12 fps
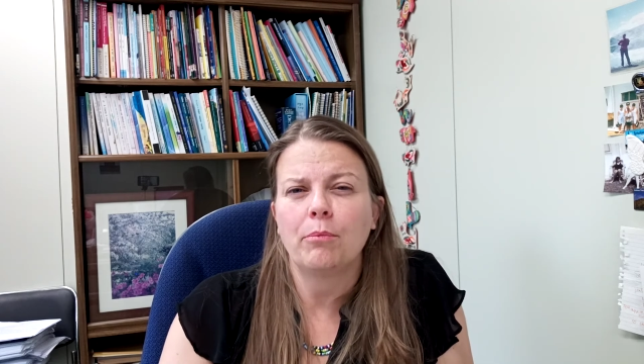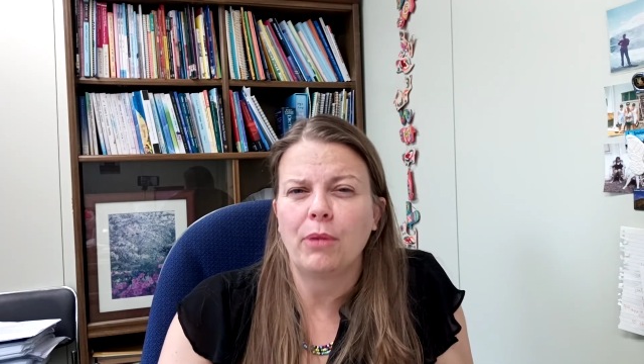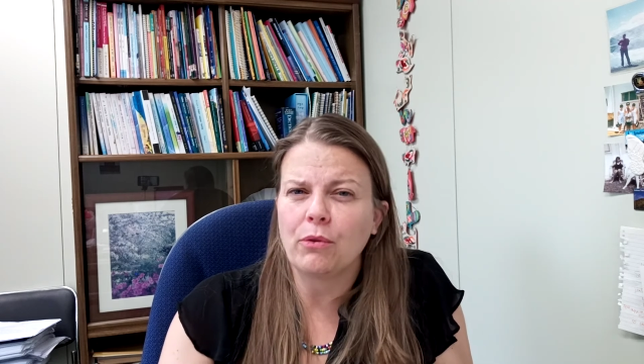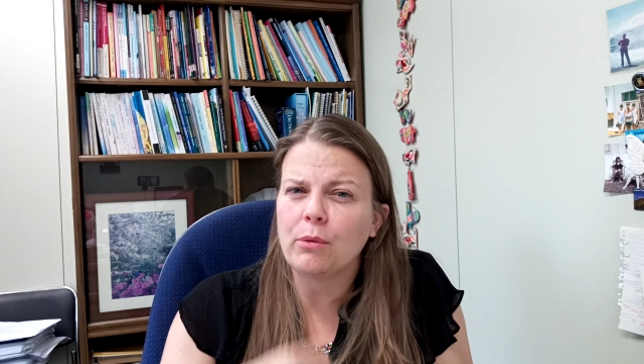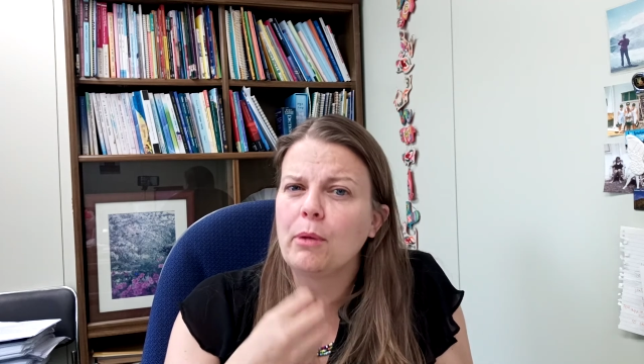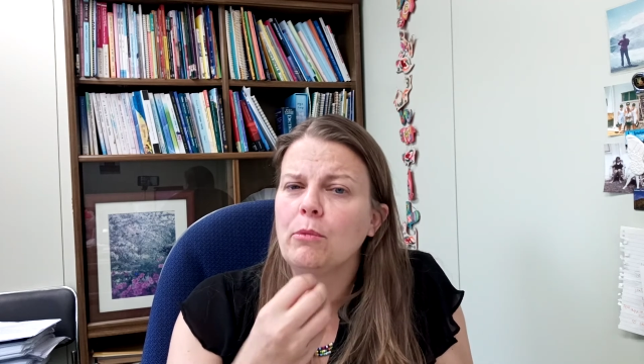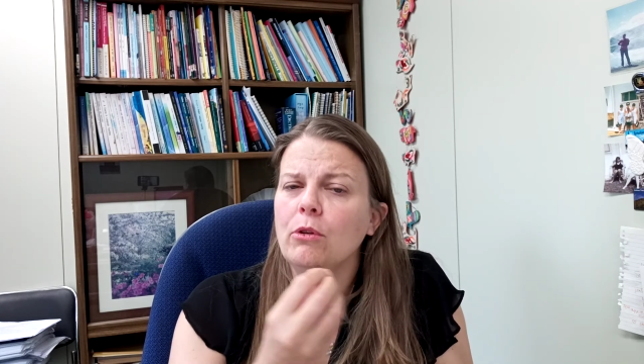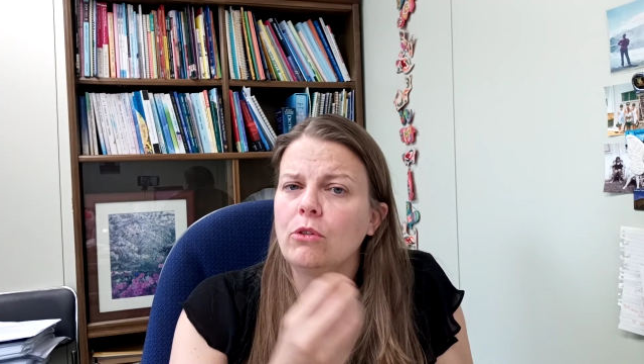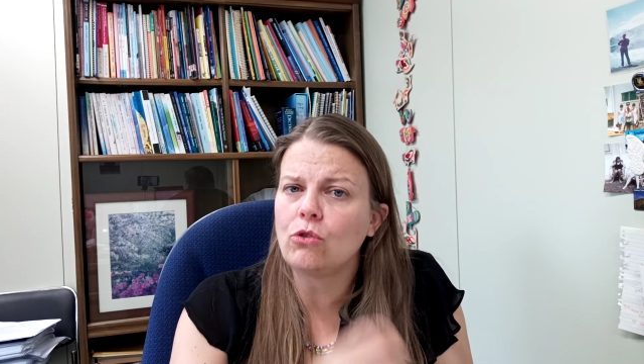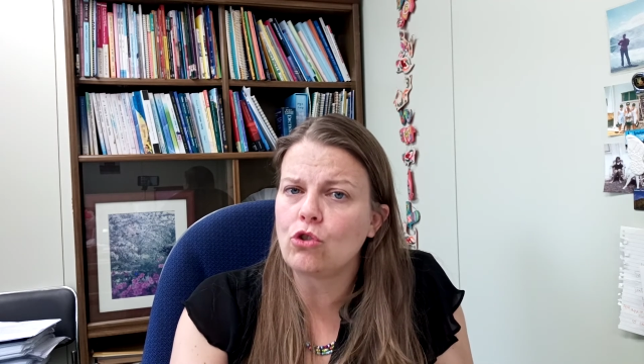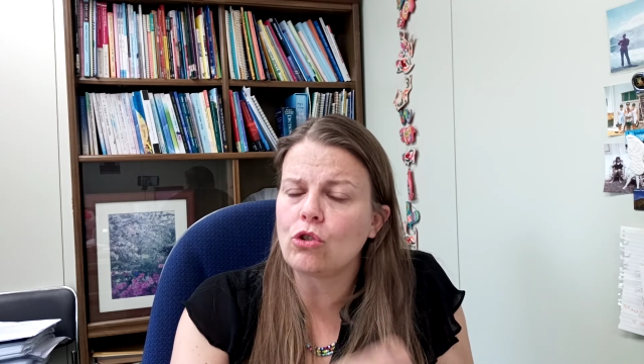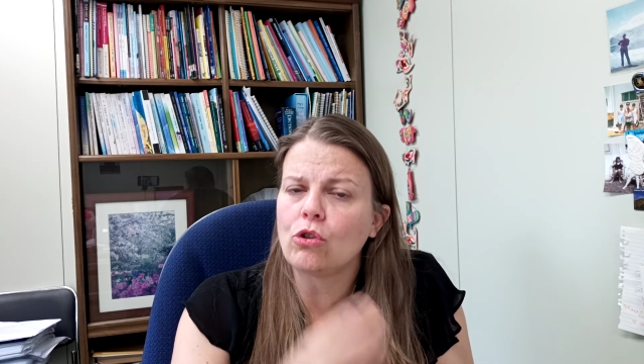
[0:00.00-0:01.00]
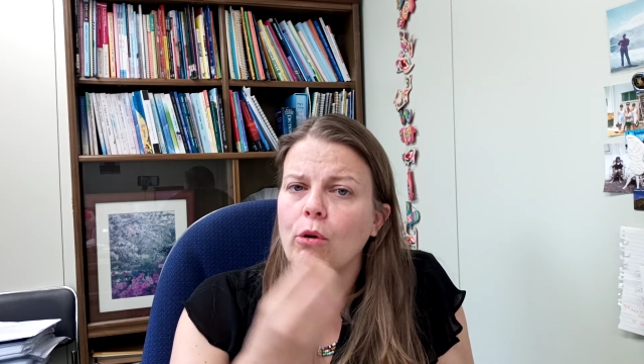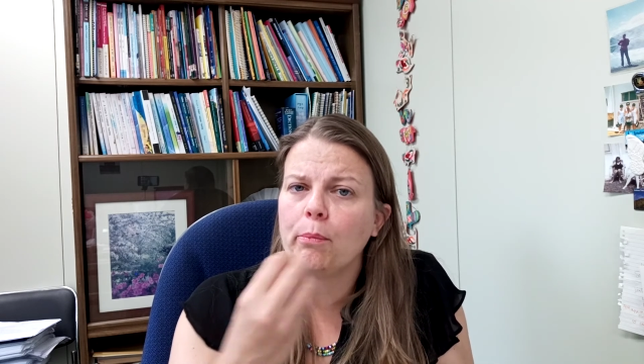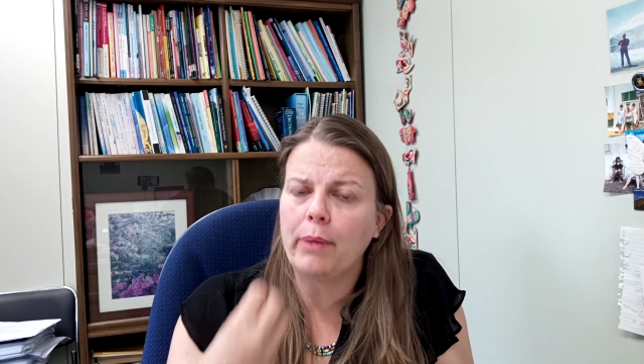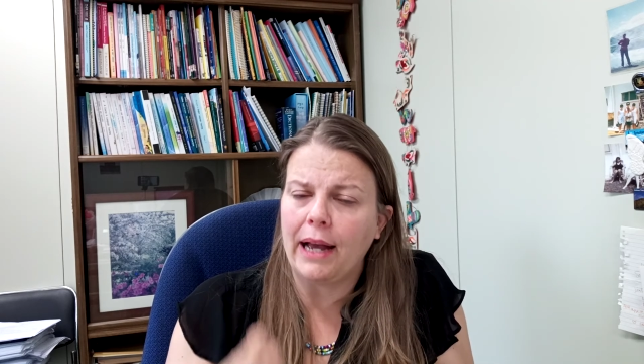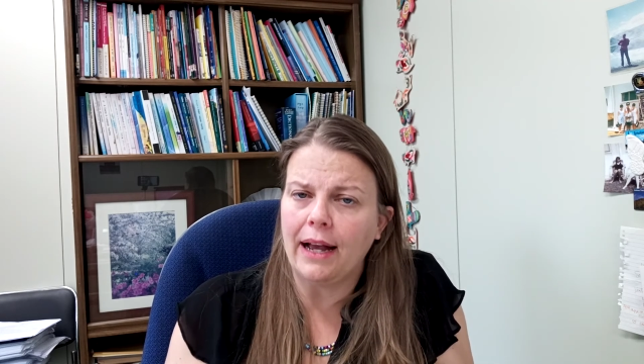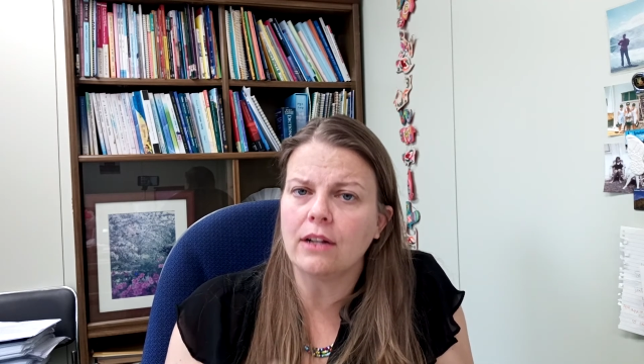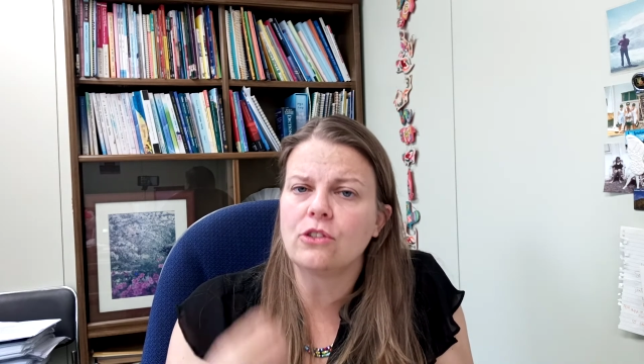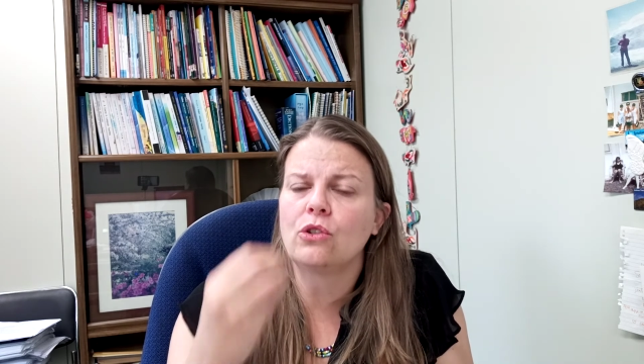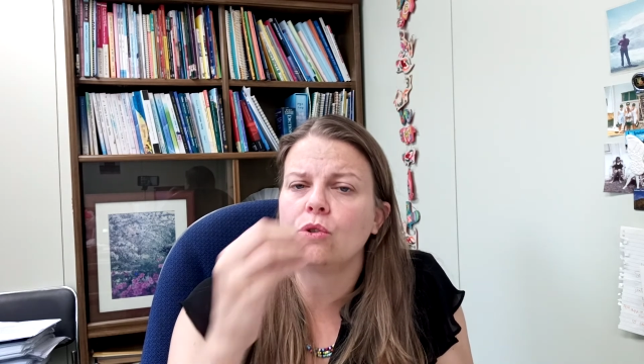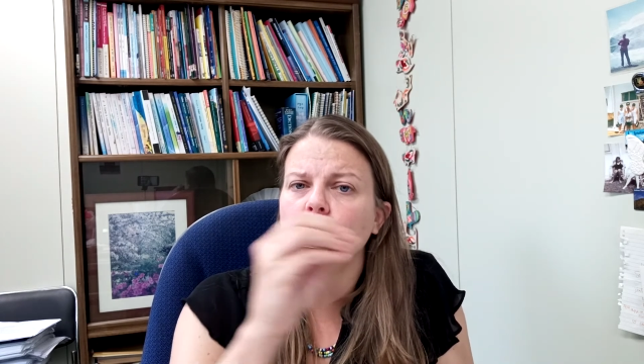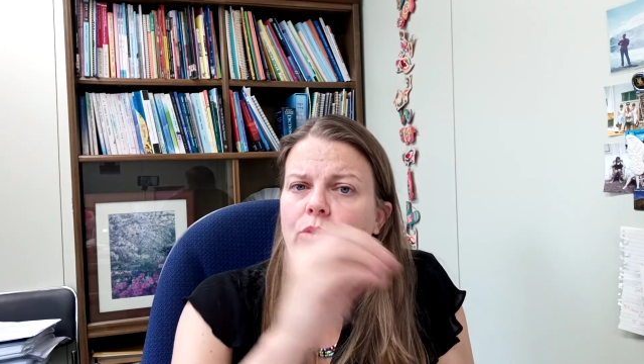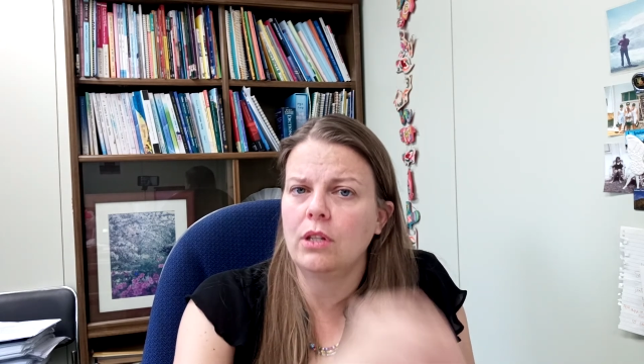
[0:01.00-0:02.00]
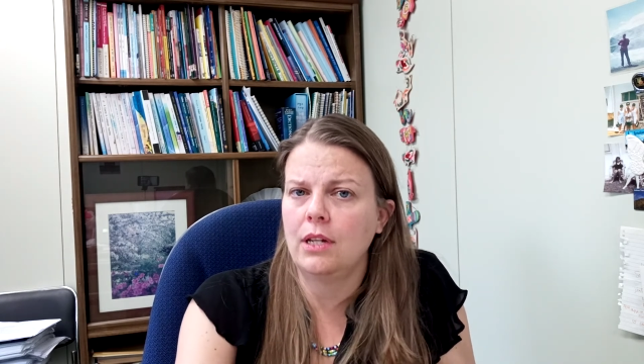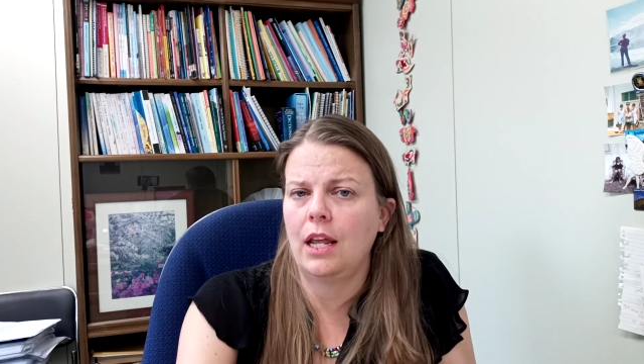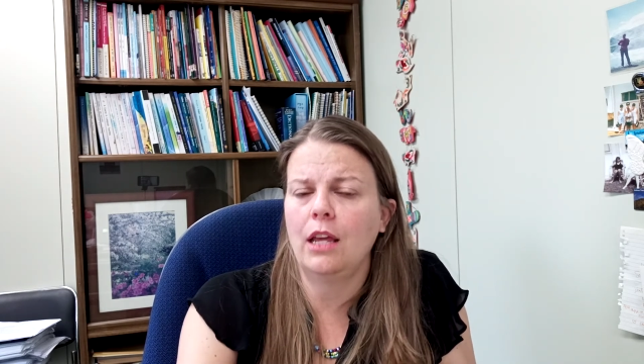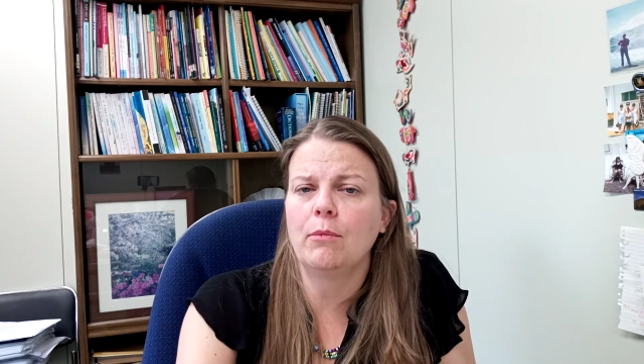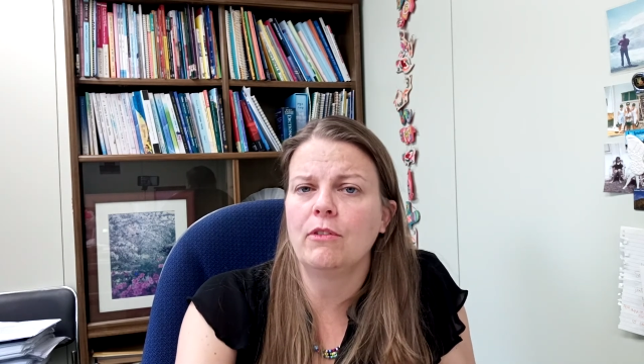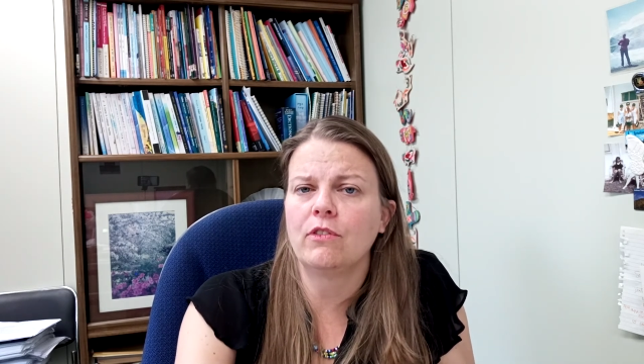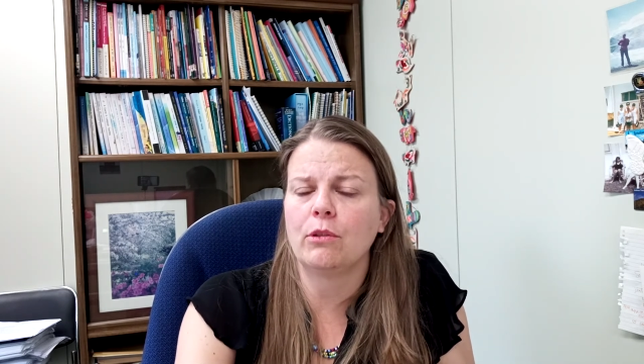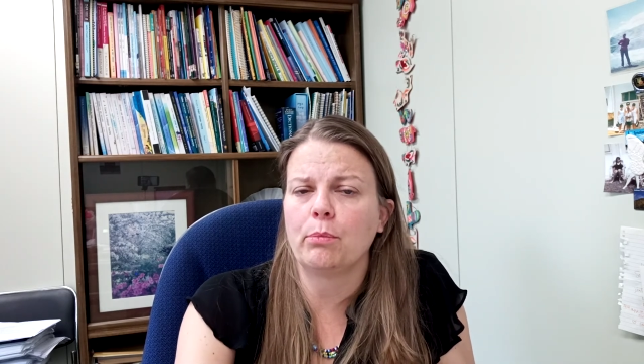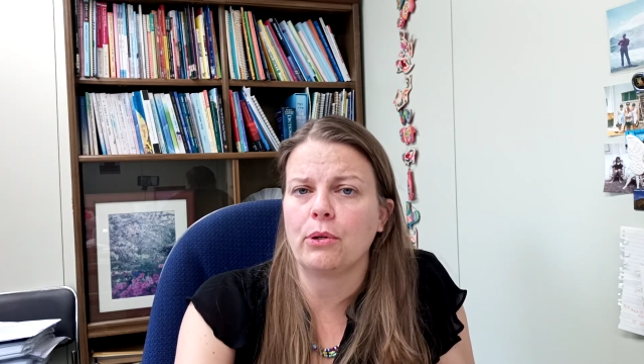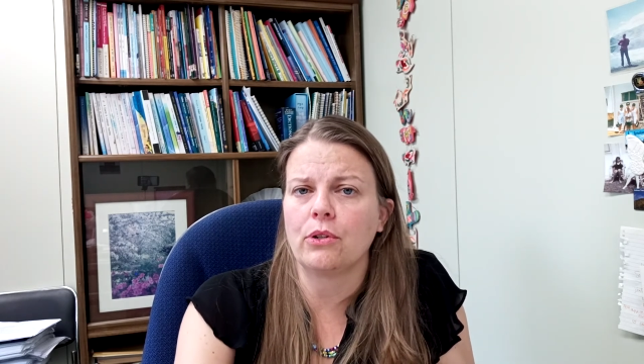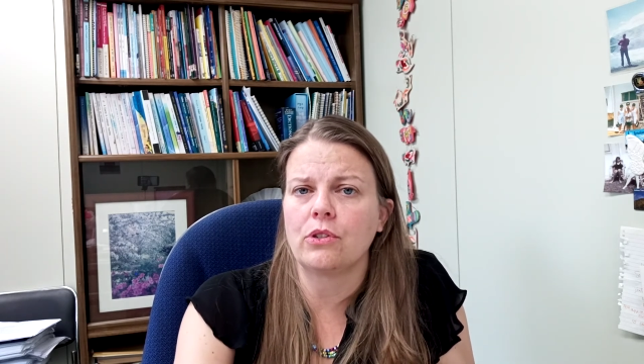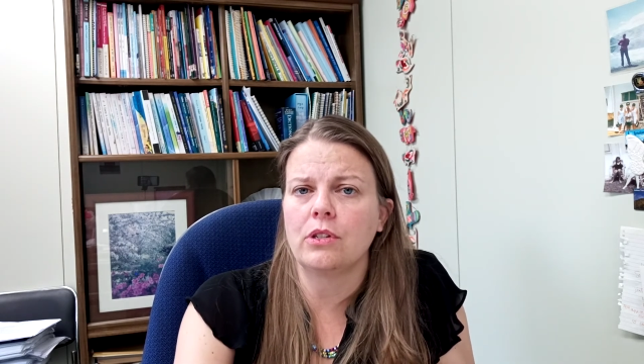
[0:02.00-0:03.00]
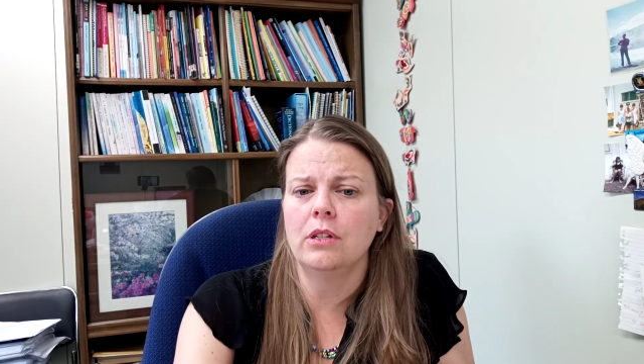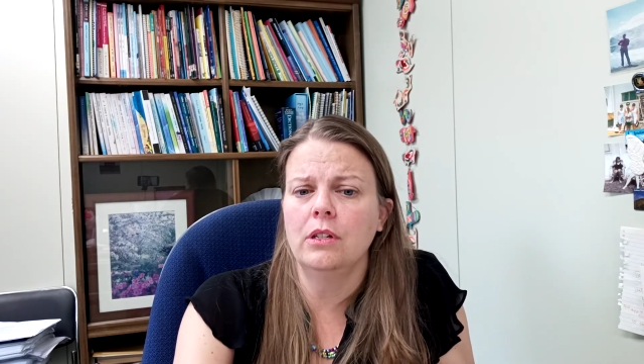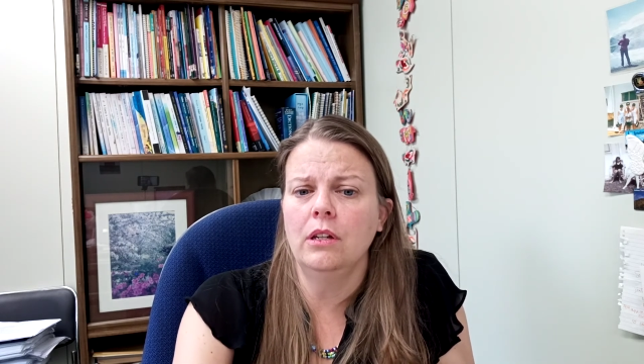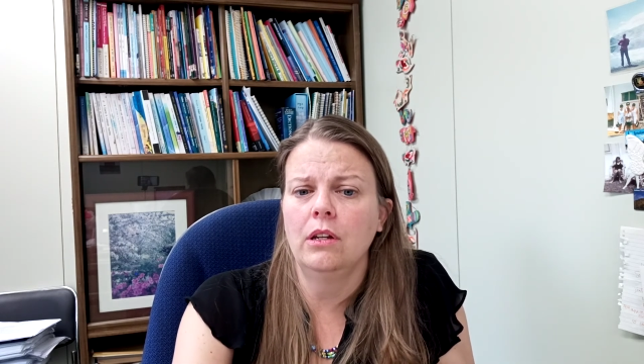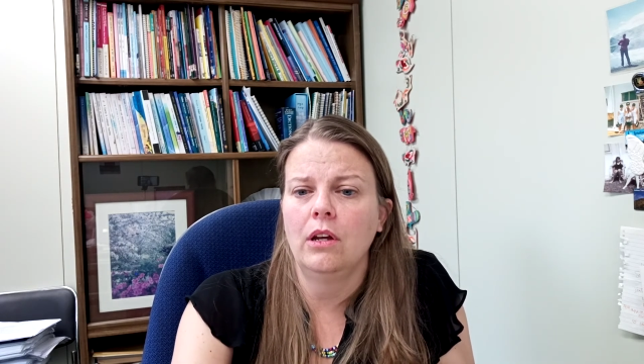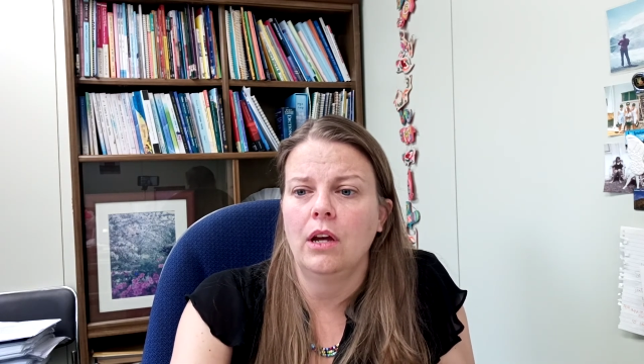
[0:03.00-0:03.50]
But remember, you should go back to the name of the person,